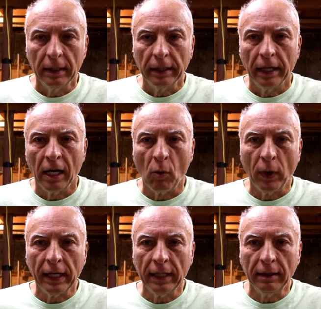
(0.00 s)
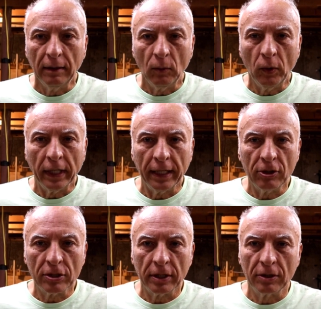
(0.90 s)
What I
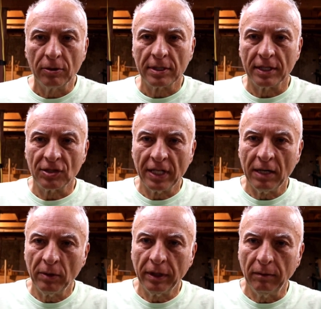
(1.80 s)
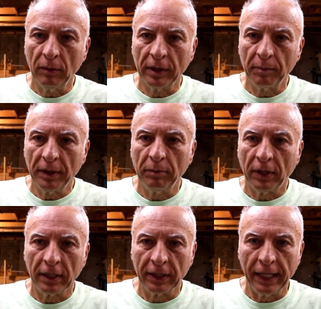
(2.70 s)
usually do is I start with the pill
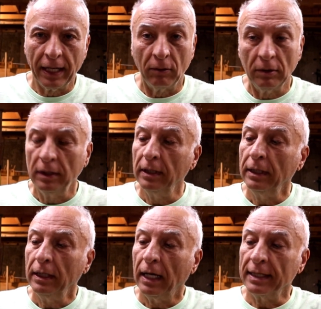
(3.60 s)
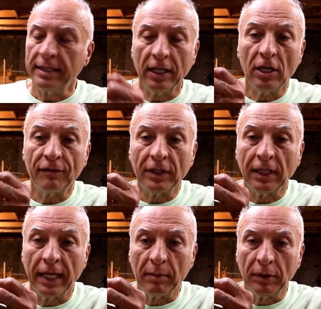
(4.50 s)
bottle now. I take off the
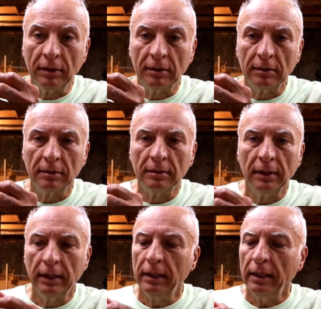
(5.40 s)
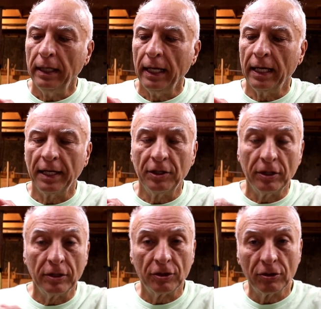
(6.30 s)
label, and
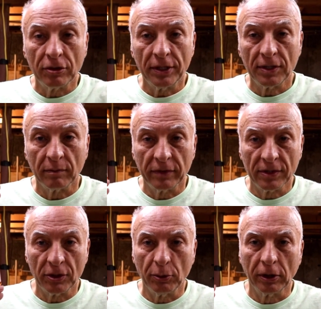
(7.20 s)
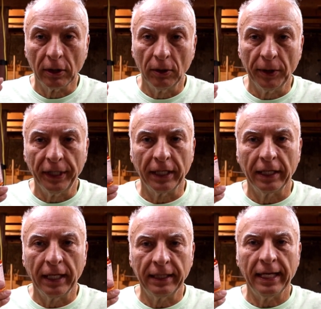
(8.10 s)
there's usually some residual glue, and you can
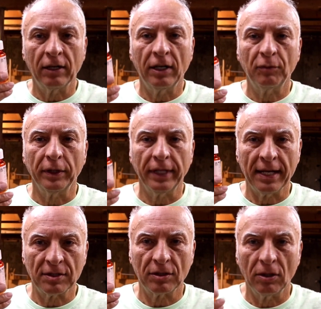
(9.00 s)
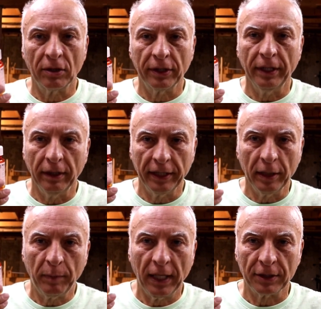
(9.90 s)
get that off with acetone on a
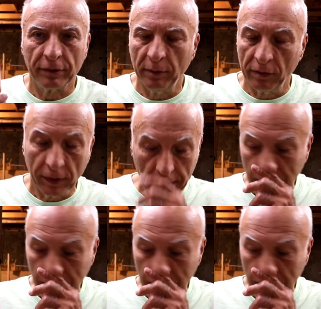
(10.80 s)
nail polish remover.